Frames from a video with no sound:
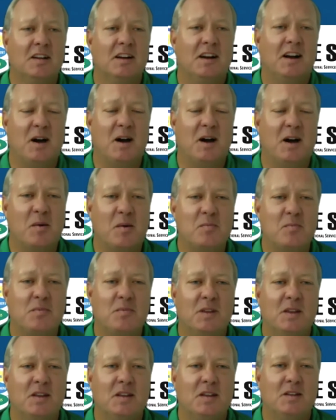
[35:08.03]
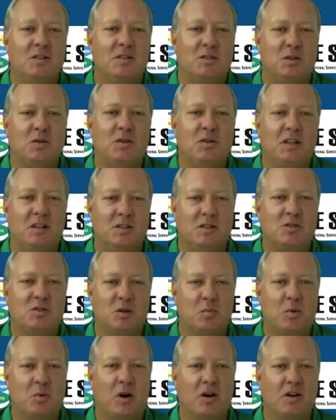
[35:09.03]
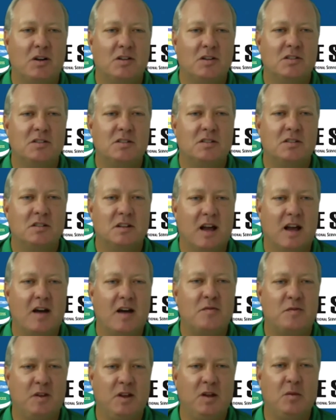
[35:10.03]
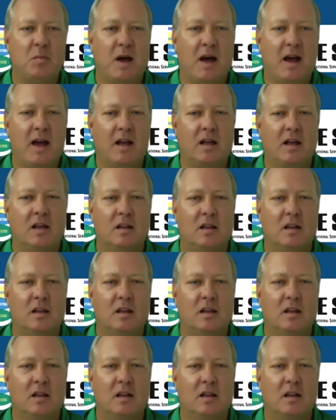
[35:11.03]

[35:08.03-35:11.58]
to the industry partners, got feedback